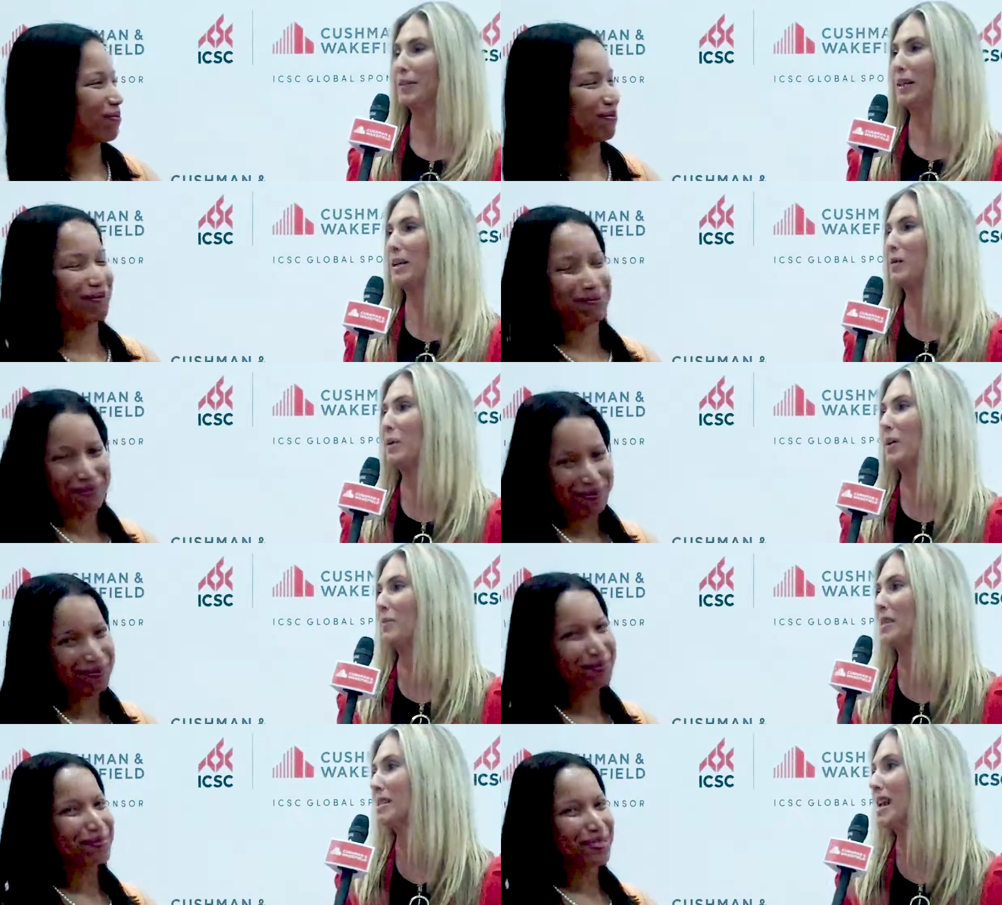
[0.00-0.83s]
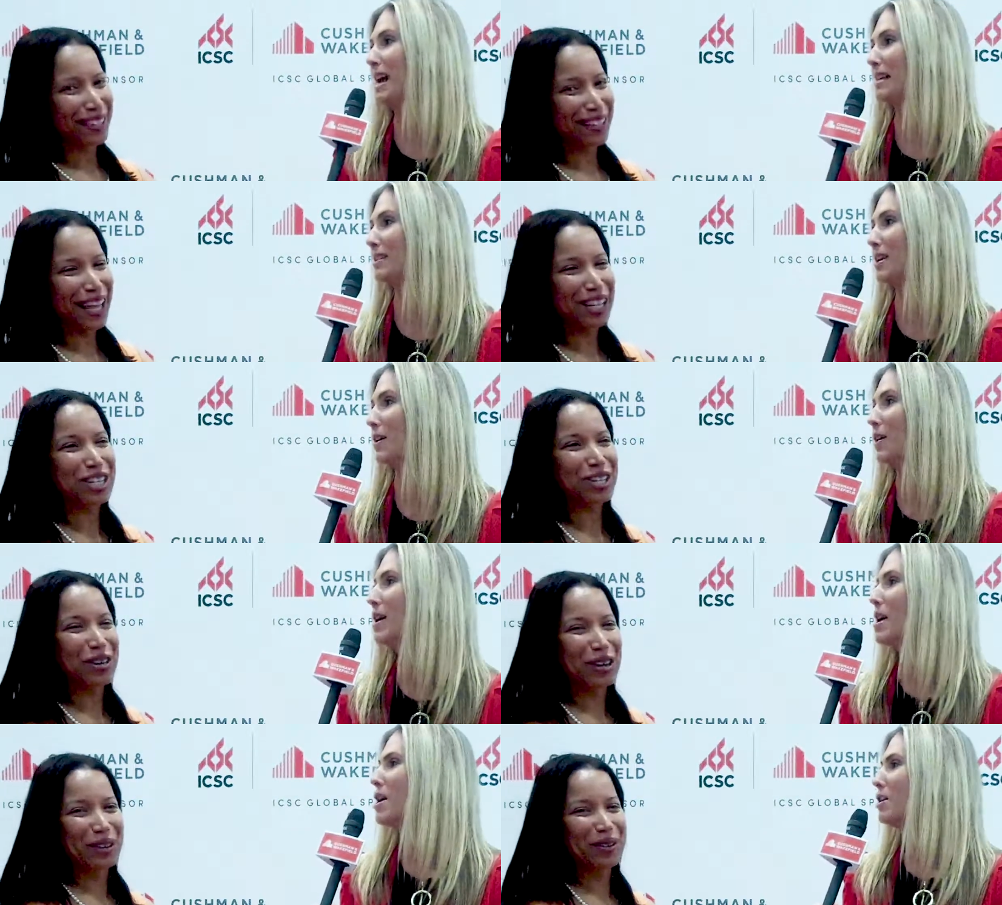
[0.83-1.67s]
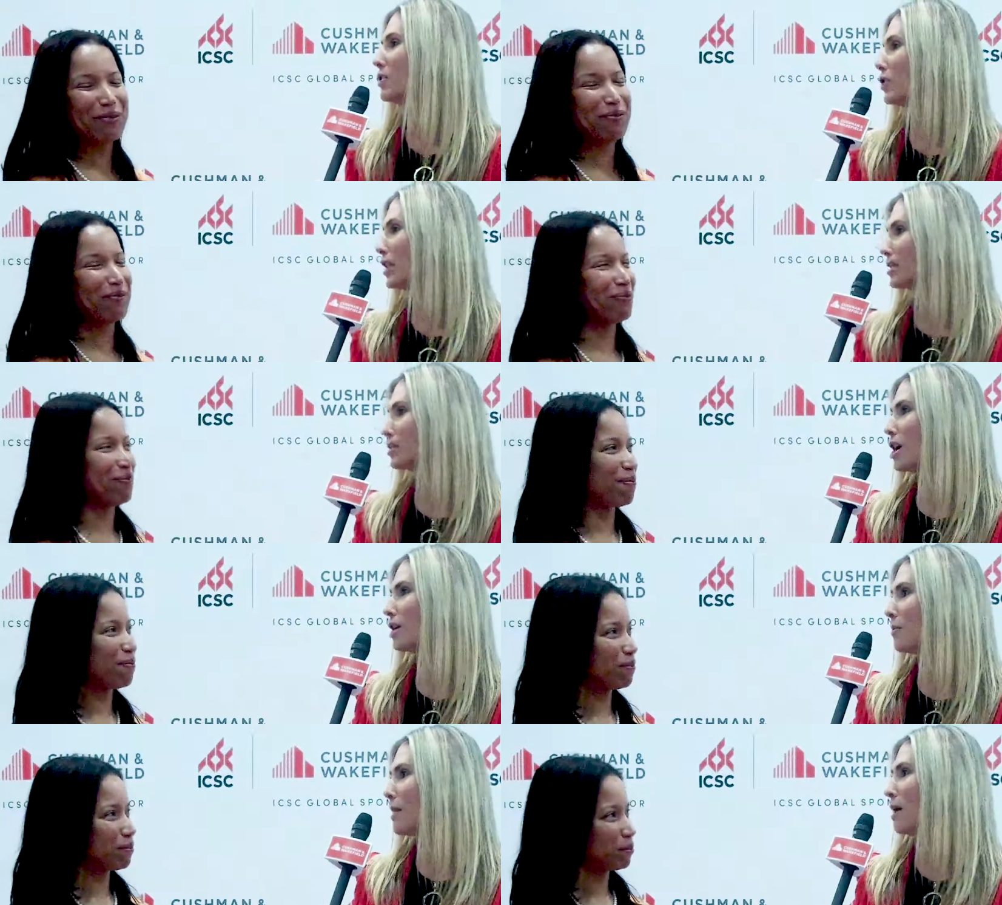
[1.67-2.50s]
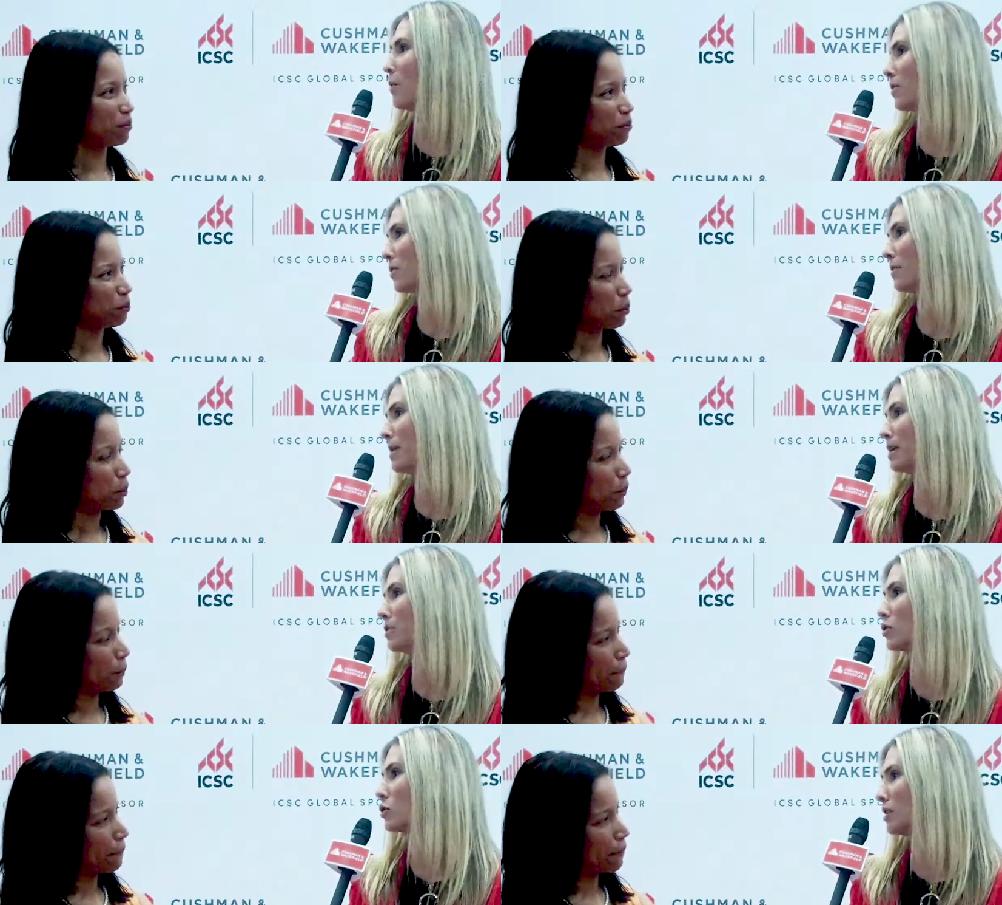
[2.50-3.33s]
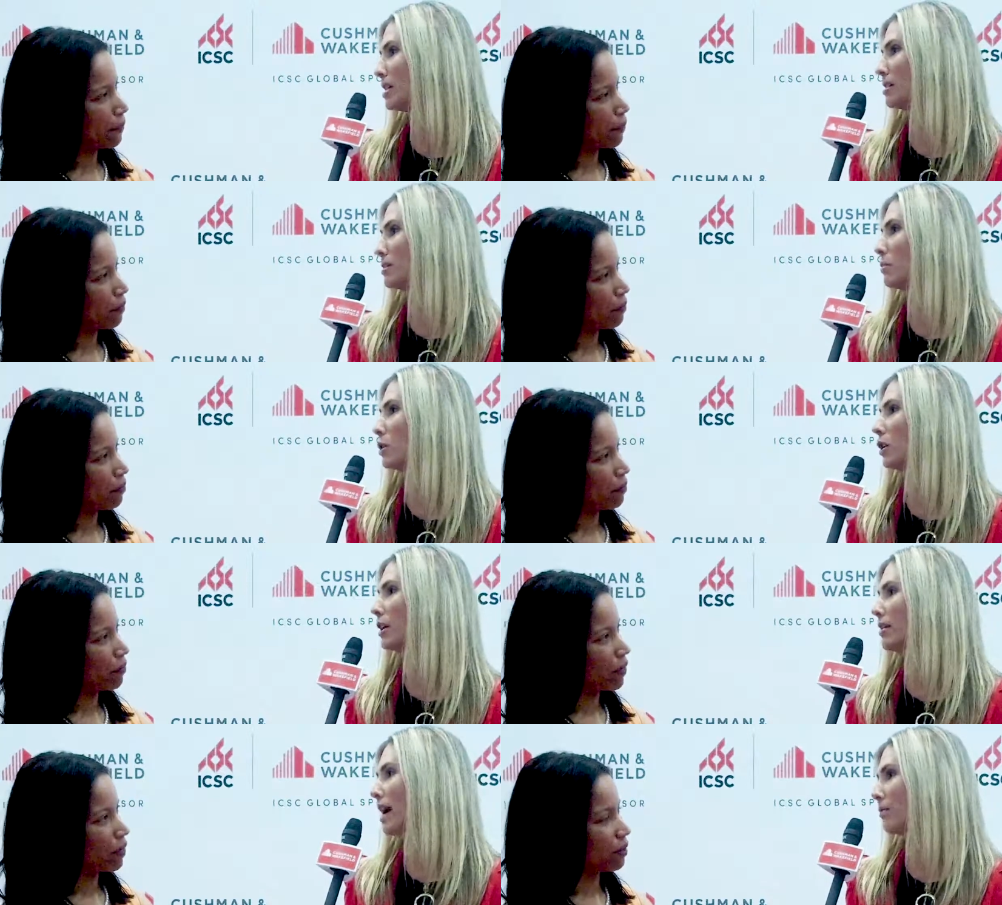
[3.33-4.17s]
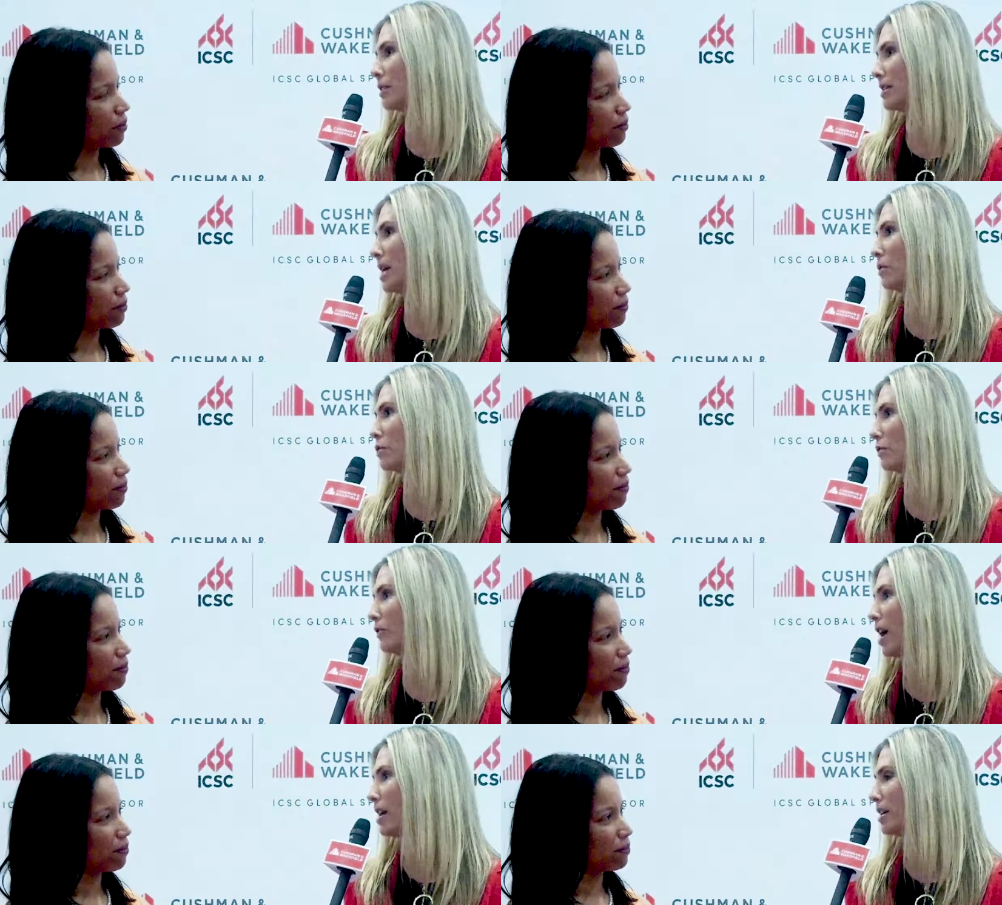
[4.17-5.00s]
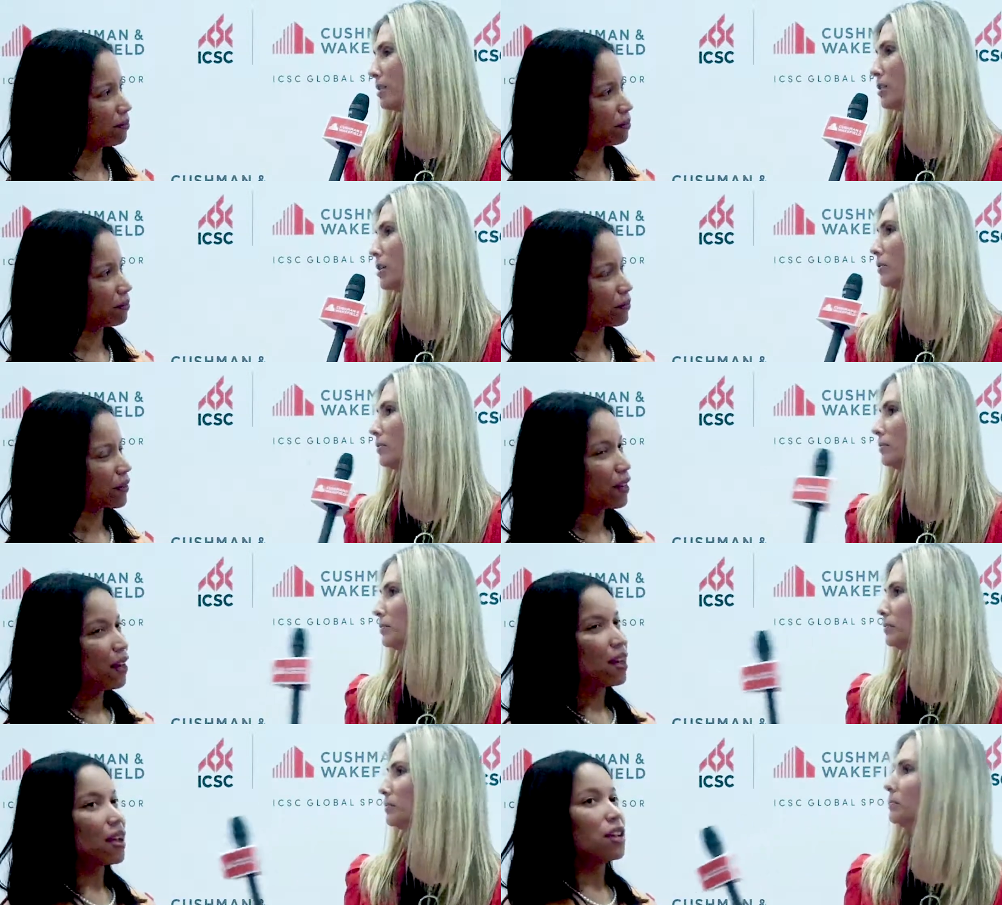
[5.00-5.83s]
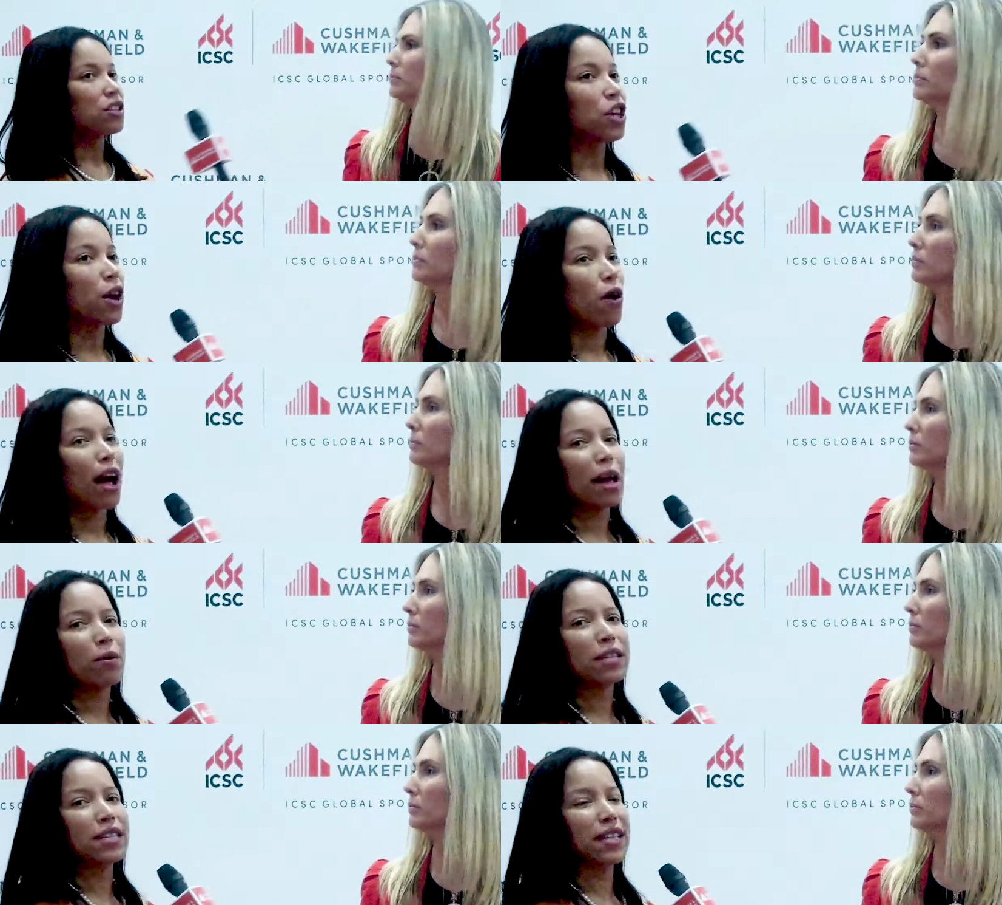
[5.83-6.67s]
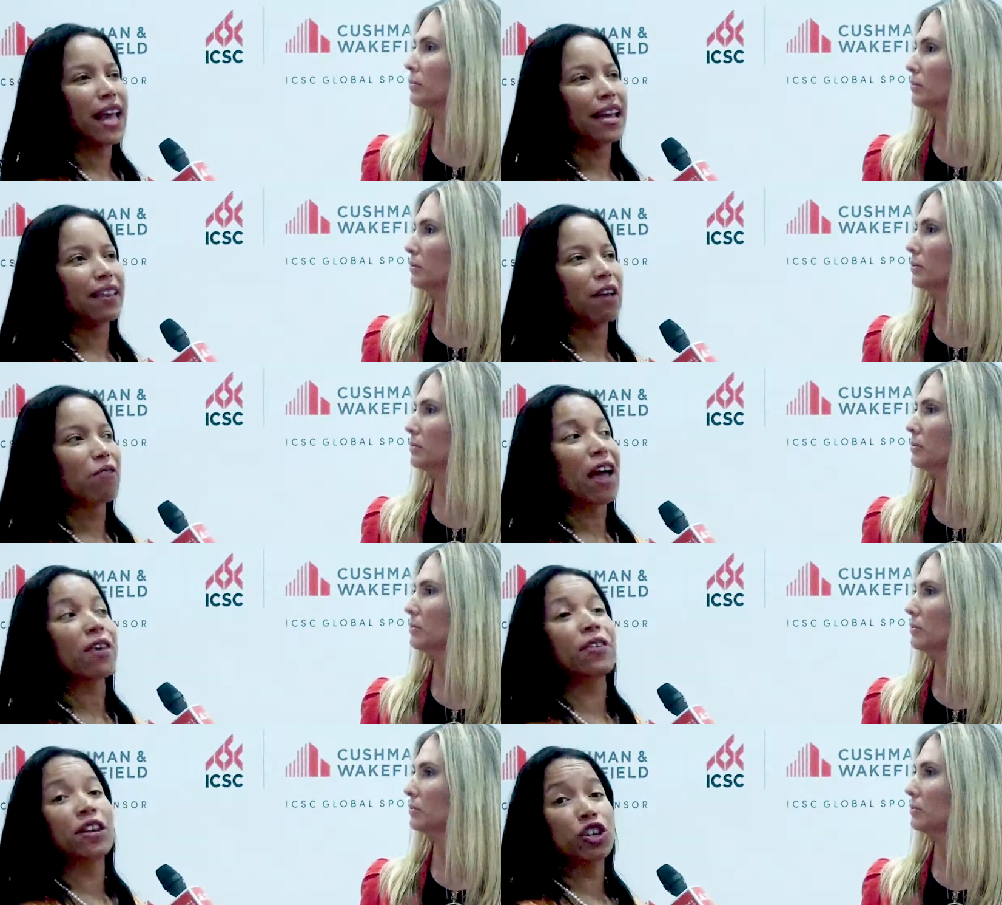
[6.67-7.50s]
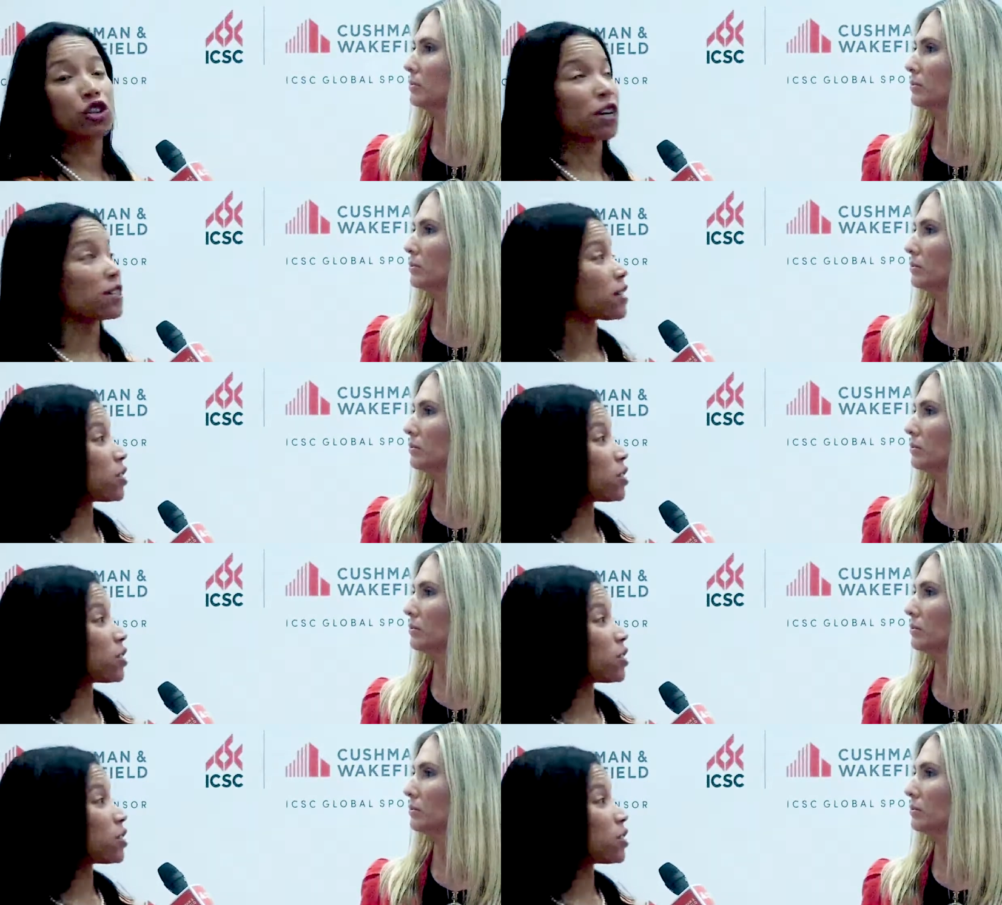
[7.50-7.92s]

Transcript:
Speaker 1: they wanna hear what you have to say. So, so let's talk about what are the biggest streets in Brooklyn that retailers are flocking to.
Speaker 2: So I would say rather than streets,